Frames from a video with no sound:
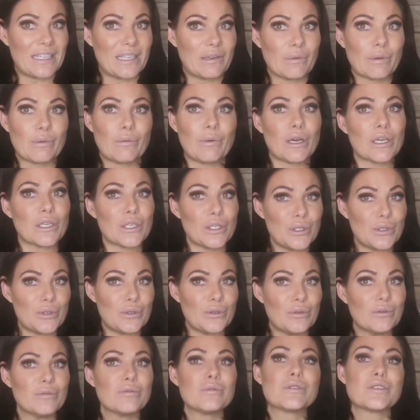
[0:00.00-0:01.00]
And we want
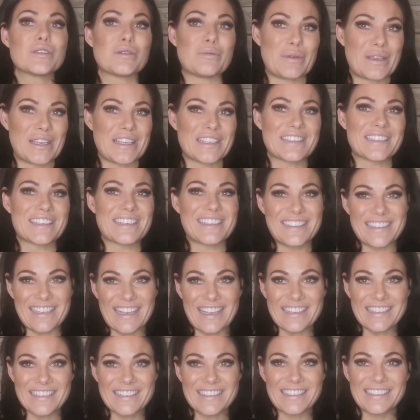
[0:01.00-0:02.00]
you to be a
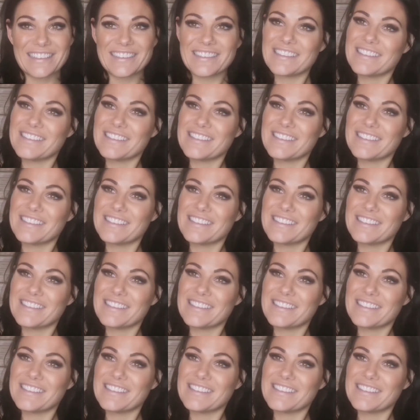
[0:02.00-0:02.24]
success.